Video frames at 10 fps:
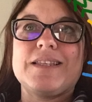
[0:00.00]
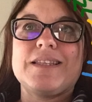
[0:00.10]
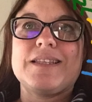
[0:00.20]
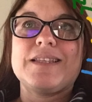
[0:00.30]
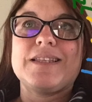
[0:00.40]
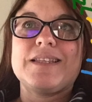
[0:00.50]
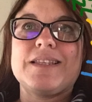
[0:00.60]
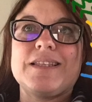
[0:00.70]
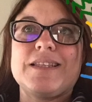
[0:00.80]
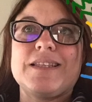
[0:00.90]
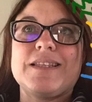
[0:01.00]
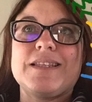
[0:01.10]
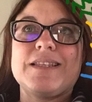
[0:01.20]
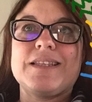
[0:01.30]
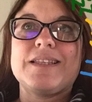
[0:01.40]

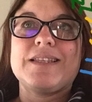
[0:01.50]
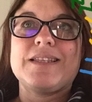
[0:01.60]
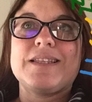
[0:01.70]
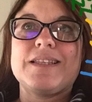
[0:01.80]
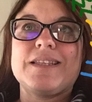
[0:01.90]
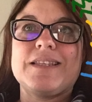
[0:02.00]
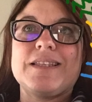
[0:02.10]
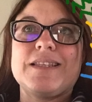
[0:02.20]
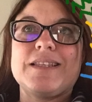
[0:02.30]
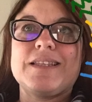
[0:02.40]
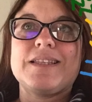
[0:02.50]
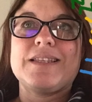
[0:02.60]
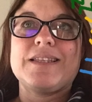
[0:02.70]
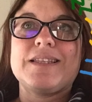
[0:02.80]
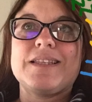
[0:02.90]

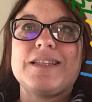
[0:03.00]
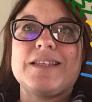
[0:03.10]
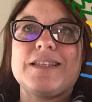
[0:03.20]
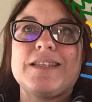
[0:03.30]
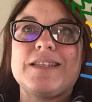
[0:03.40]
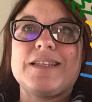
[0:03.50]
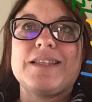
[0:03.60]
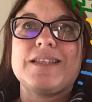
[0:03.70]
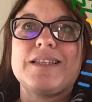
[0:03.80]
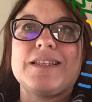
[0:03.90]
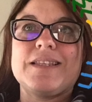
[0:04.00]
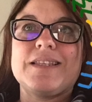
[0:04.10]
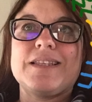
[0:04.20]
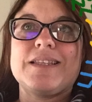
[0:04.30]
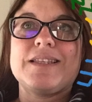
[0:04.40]

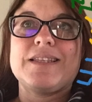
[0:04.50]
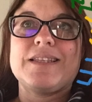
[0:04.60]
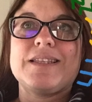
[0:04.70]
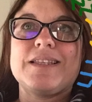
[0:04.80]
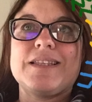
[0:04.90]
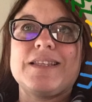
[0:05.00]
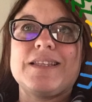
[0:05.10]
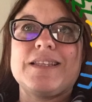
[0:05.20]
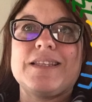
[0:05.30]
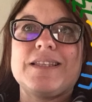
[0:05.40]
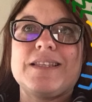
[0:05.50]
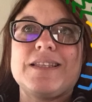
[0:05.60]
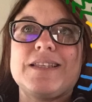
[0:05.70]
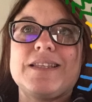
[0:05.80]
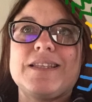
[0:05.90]

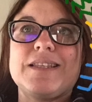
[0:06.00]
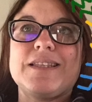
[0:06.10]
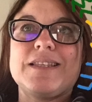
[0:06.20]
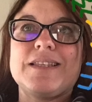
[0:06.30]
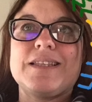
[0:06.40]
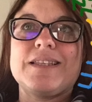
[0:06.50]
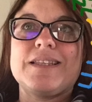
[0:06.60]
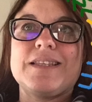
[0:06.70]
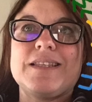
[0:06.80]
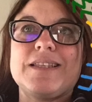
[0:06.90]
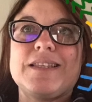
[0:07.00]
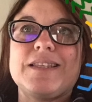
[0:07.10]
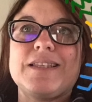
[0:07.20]
Nobody speaks.